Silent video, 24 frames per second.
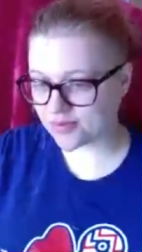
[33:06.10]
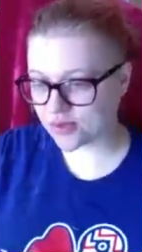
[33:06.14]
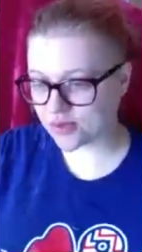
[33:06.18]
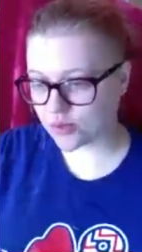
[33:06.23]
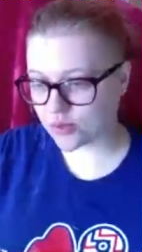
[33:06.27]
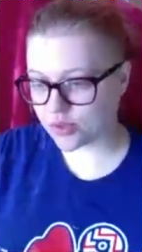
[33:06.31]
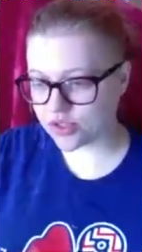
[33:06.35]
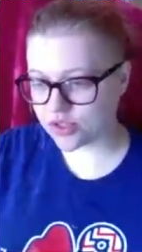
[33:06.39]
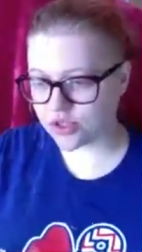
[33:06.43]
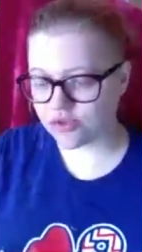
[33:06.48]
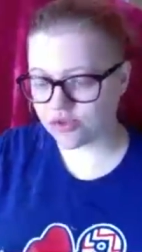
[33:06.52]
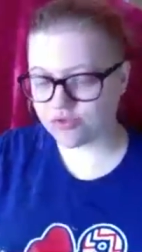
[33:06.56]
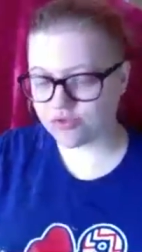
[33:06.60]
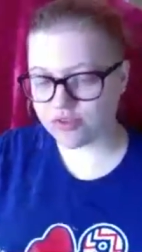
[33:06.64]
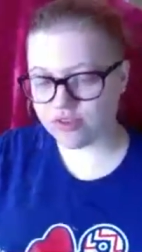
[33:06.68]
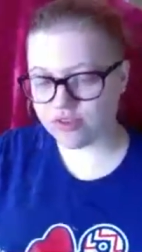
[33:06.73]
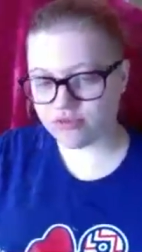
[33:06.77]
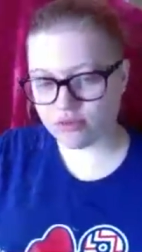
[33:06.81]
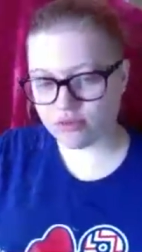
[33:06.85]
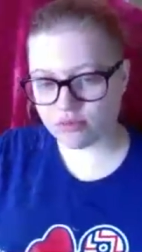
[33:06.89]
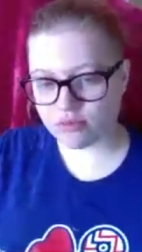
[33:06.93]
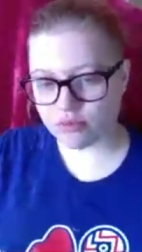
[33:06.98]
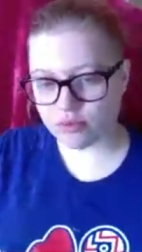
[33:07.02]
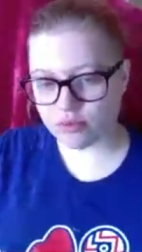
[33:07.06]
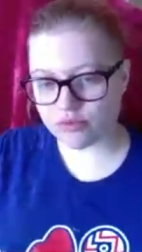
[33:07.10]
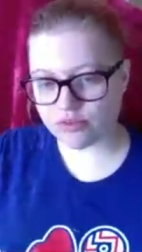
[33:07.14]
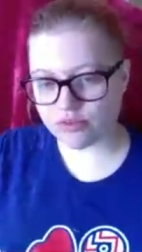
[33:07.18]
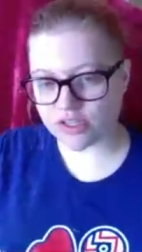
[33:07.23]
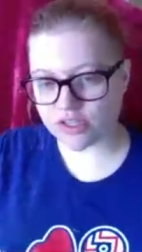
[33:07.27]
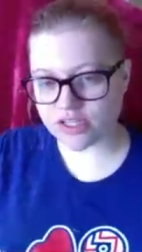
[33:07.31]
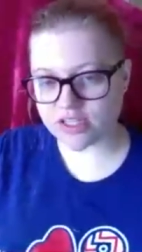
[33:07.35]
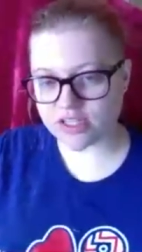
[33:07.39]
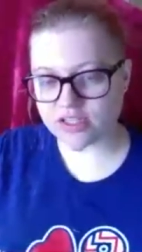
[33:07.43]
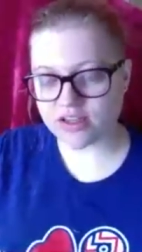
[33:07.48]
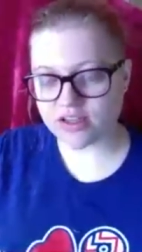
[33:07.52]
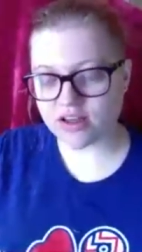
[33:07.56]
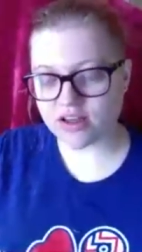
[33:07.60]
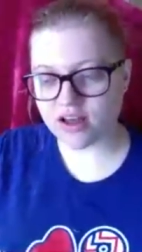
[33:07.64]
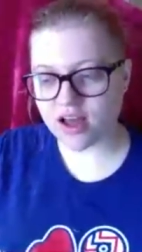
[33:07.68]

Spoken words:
What's your favorite movie?